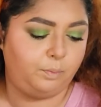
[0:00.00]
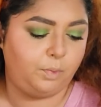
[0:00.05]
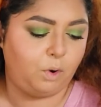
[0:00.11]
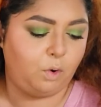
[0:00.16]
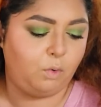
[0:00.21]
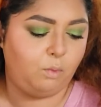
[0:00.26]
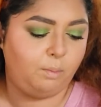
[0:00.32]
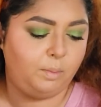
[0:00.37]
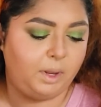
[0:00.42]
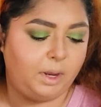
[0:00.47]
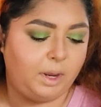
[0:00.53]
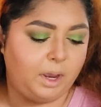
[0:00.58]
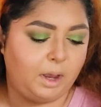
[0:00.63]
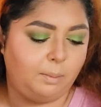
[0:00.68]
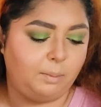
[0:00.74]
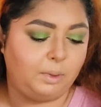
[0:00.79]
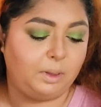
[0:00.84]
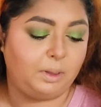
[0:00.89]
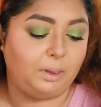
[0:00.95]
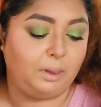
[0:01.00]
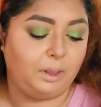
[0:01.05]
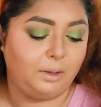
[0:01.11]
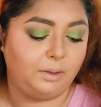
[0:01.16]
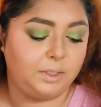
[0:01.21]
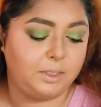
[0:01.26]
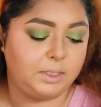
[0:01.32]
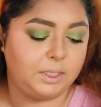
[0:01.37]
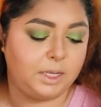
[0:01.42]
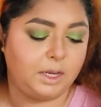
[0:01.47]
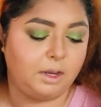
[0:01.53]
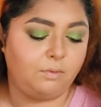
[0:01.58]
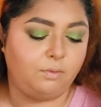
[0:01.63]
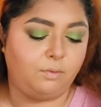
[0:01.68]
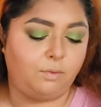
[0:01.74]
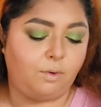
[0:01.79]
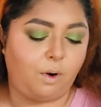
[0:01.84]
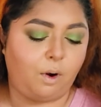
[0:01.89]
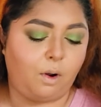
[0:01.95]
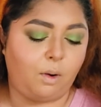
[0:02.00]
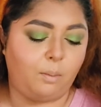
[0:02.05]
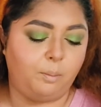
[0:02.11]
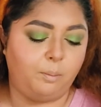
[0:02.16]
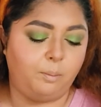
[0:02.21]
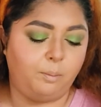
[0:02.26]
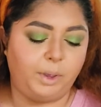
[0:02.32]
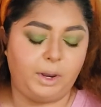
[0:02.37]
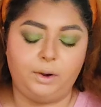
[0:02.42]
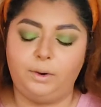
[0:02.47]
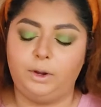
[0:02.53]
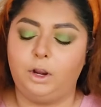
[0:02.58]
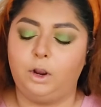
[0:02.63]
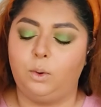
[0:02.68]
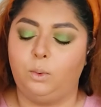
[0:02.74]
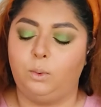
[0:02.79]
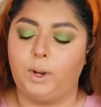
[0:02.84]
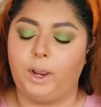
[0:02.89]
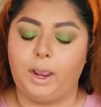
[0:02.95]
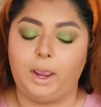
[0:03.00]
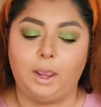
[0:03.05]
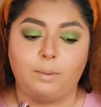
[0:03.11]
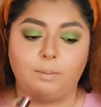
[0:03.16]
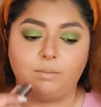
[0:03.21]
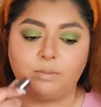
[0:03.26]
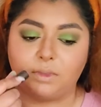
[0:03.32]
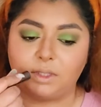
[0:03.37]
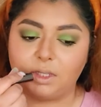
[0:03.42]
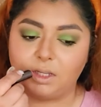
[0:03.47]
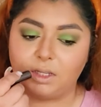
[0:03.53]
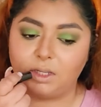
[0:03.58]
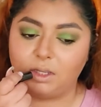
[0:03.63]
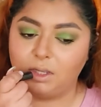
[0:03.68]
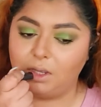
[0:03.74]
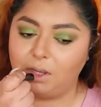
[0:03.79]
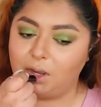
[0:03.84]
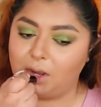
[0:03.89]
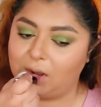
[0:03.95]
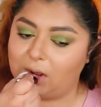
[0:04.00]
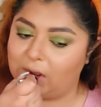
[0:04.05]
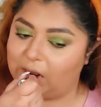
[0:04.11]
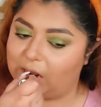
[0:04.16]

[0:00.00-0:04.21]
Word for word: no makeup lipstick from Perricone M D,